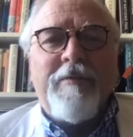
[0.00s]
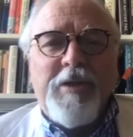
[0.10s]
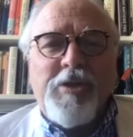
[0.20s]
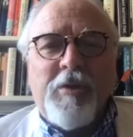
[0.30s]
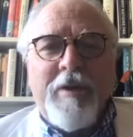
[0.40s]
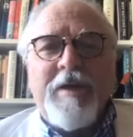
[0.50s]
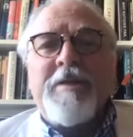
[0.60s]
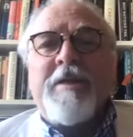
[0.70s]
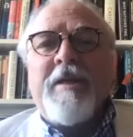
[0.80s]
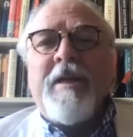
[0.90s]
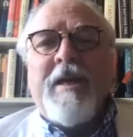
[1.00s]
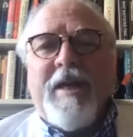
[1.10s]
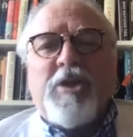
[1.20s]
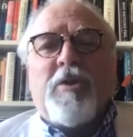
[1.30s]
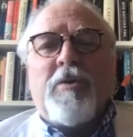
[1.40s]
fisheries
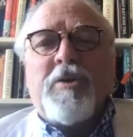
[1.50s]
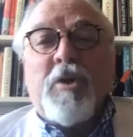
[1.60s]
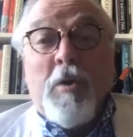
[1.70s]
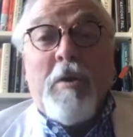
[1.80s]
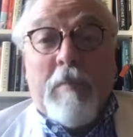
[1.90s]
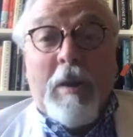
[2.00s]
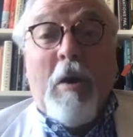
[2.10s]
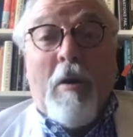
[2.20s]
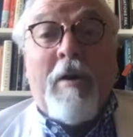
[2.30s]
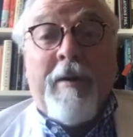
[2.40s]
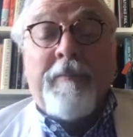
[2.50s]
issues could block